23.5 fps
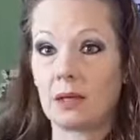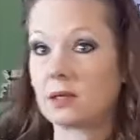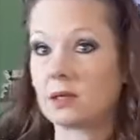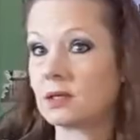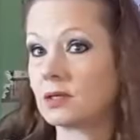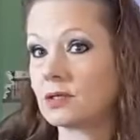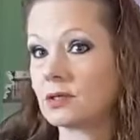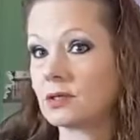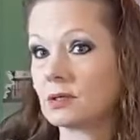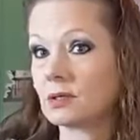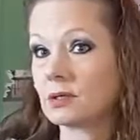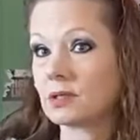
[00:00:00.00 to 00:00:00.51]

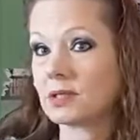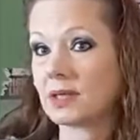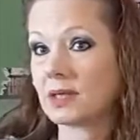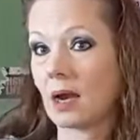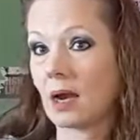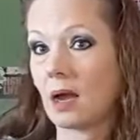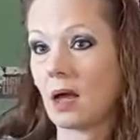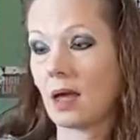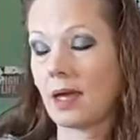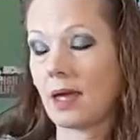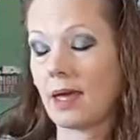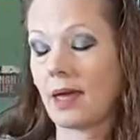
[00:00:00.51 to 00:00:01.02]
concerns that
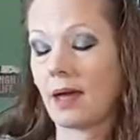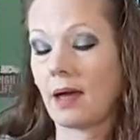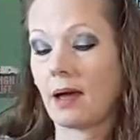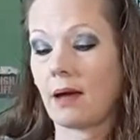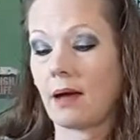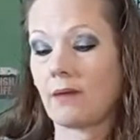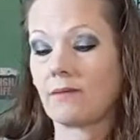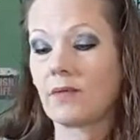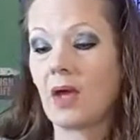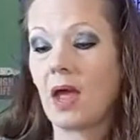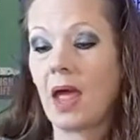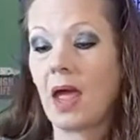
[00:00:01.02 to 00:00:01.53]
I
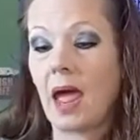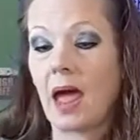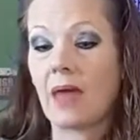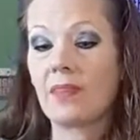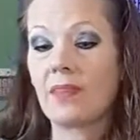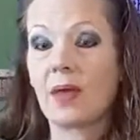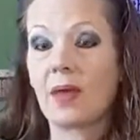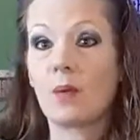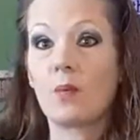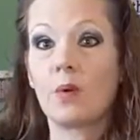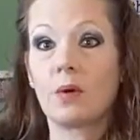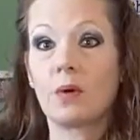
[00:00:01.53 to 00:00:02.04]
have
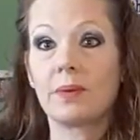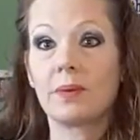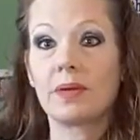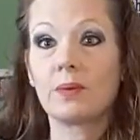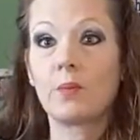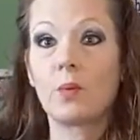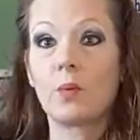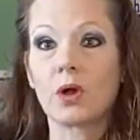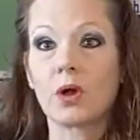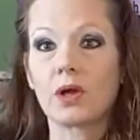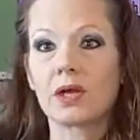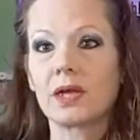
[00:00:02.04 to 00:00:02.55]
and that we'll be
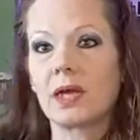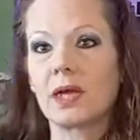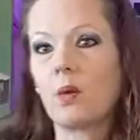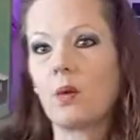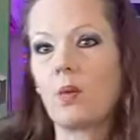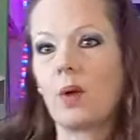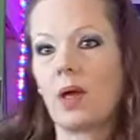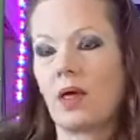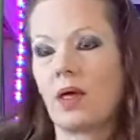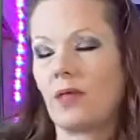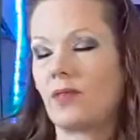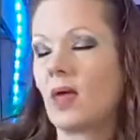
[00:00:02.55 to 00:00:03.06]

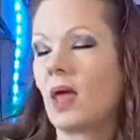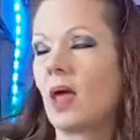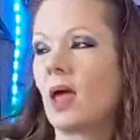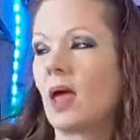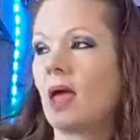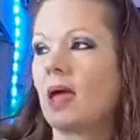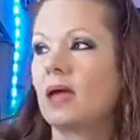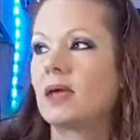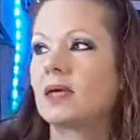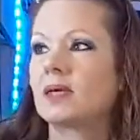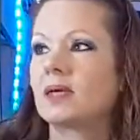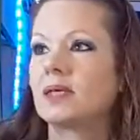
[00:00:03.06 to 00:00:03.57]
working with
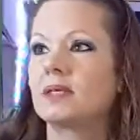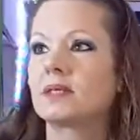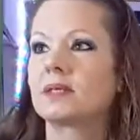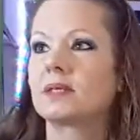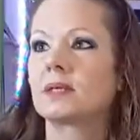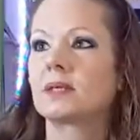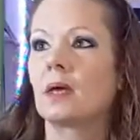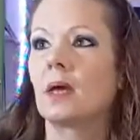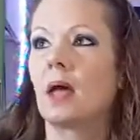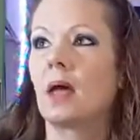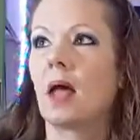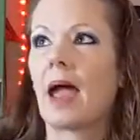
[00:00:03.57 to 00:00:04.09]

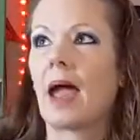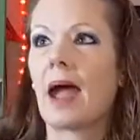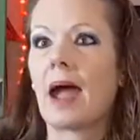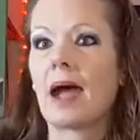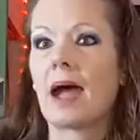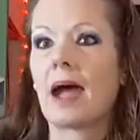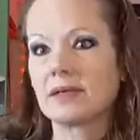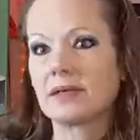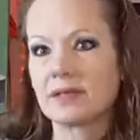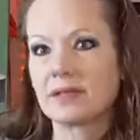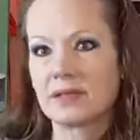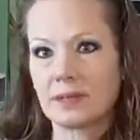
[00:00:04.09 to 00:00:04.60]
is,
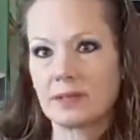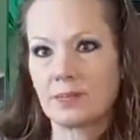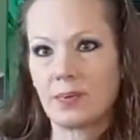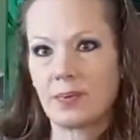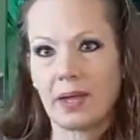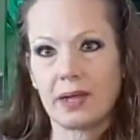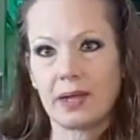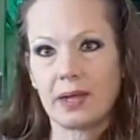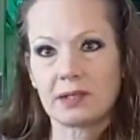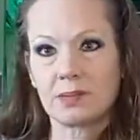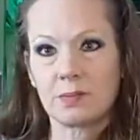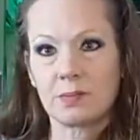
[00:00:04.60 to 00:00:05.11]
as the
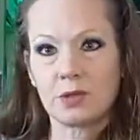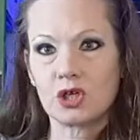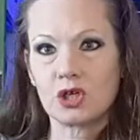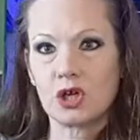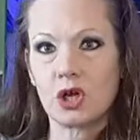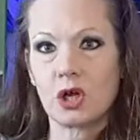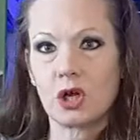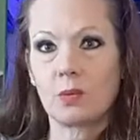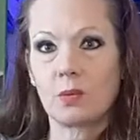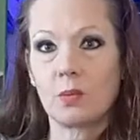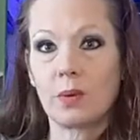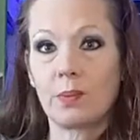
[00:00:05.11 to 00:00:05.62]
plants
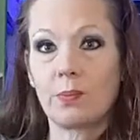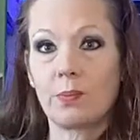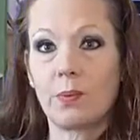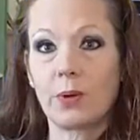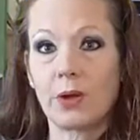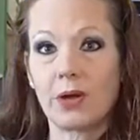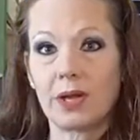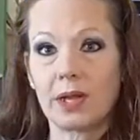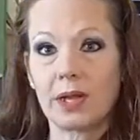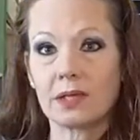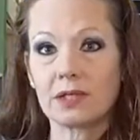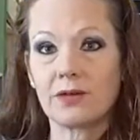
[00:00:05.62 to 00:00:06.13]
mature and we put
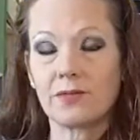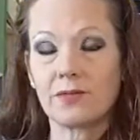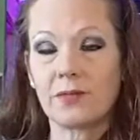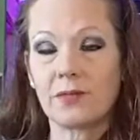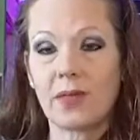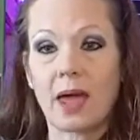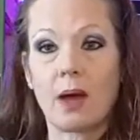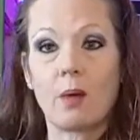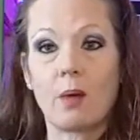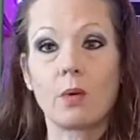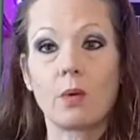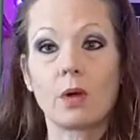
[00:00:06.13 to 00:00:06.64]
it into
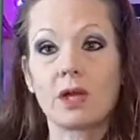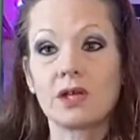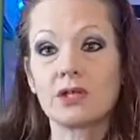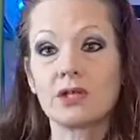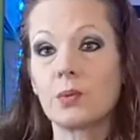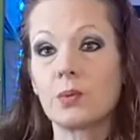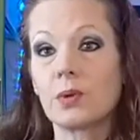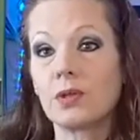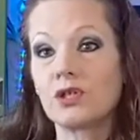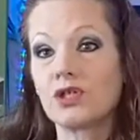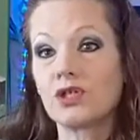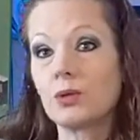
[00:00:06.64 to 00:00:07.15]
flower,
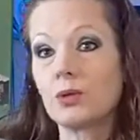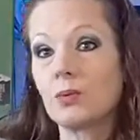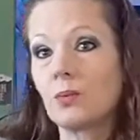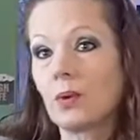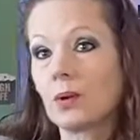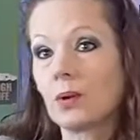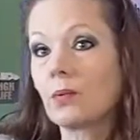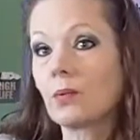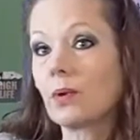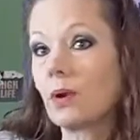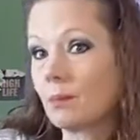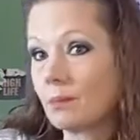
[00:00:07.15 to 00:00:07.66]
because we do
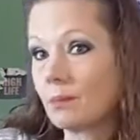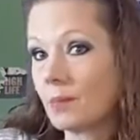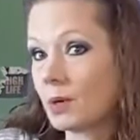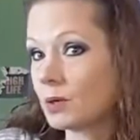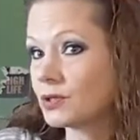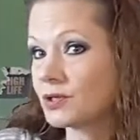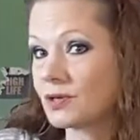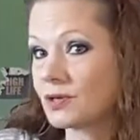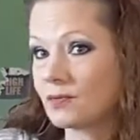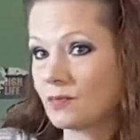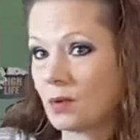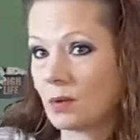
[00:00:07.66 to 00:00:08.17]

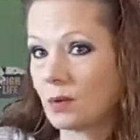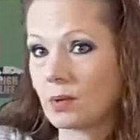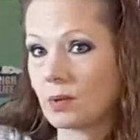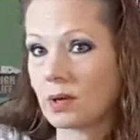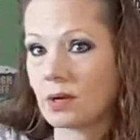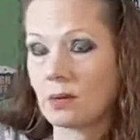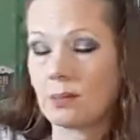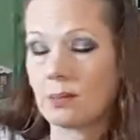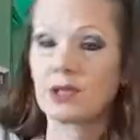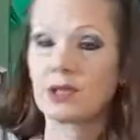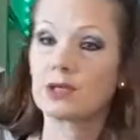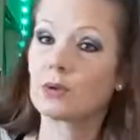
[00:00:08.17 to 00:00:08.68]
most of what we're
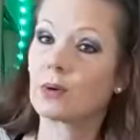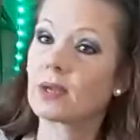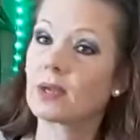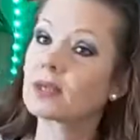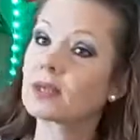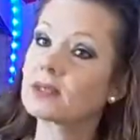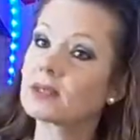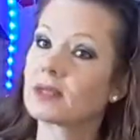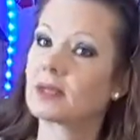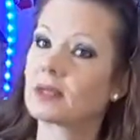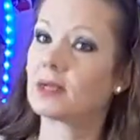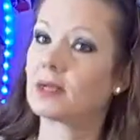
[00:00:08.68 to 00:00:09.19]
going to be doing
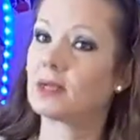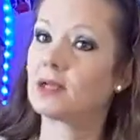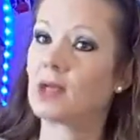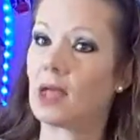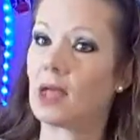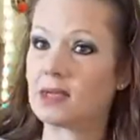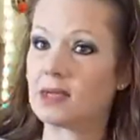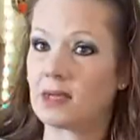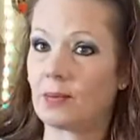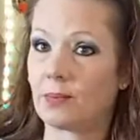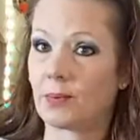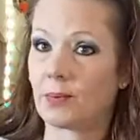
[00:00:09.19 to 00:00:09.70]
is in
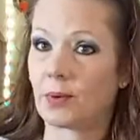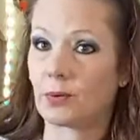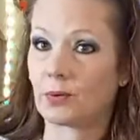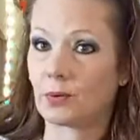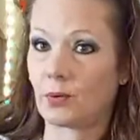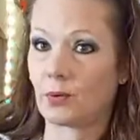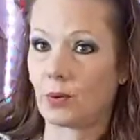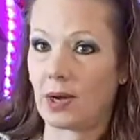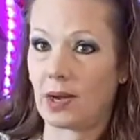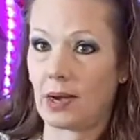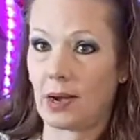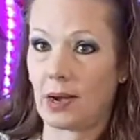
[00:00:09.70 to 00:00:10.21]
a
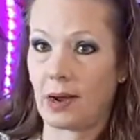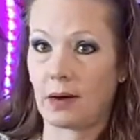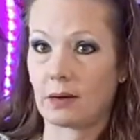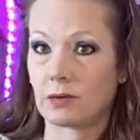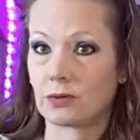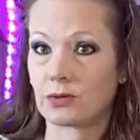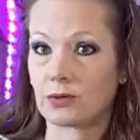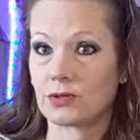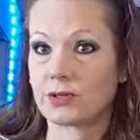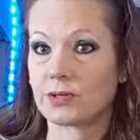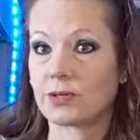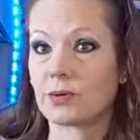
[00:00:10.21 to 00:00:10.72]
typical
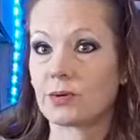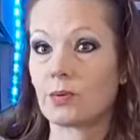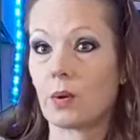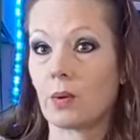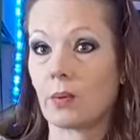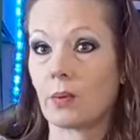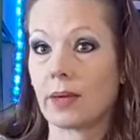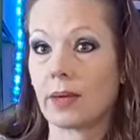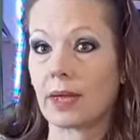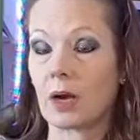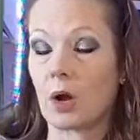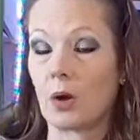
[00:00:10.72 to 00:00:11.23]
greenhouse where
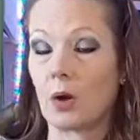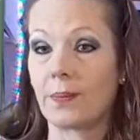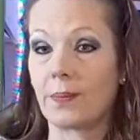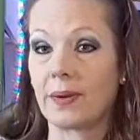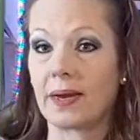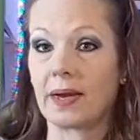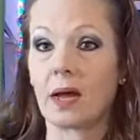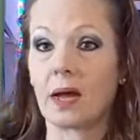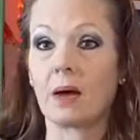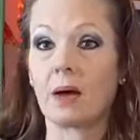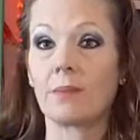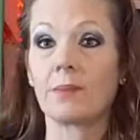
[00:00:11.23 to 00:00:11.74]
we can open
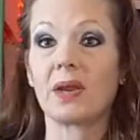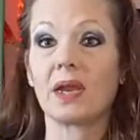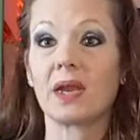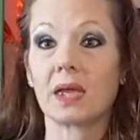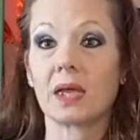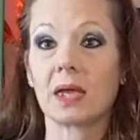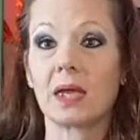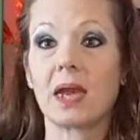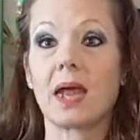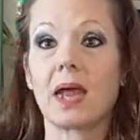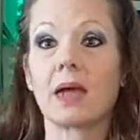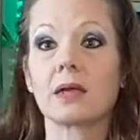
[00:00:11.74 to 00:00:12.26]
it up and
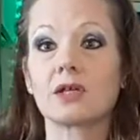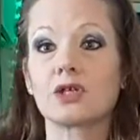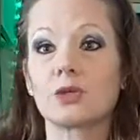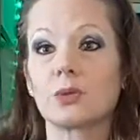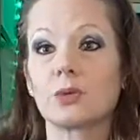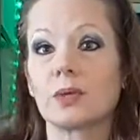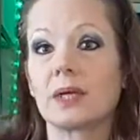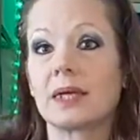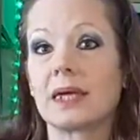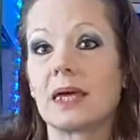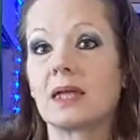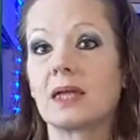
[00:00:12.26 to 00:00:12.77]
it can
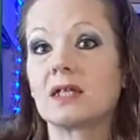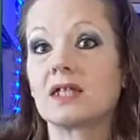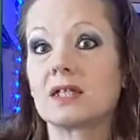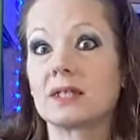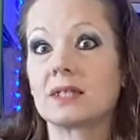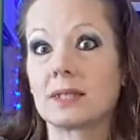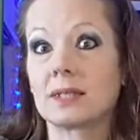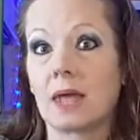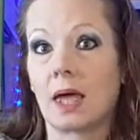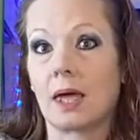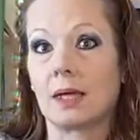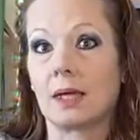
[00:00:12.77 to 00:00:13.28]
actually get
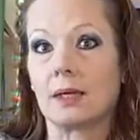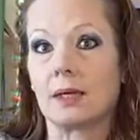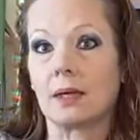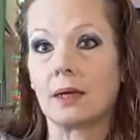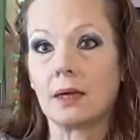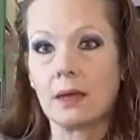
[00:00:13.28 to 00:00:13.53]
sun.